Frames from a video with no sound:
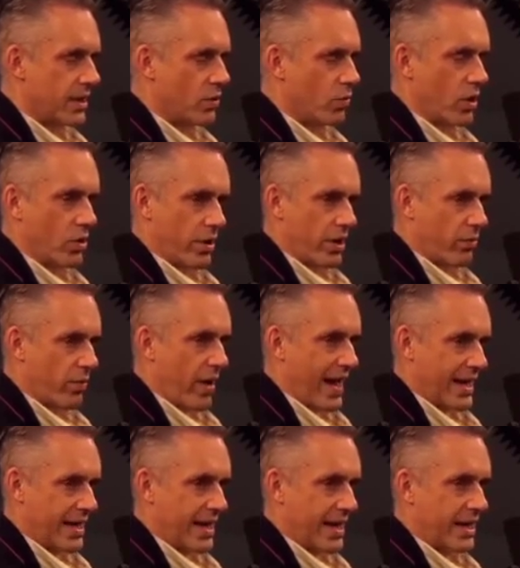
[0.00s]
then you want to
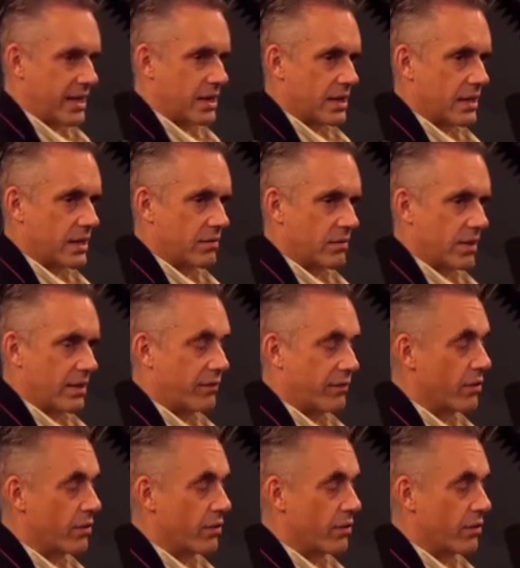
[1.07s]
eradicate it, right?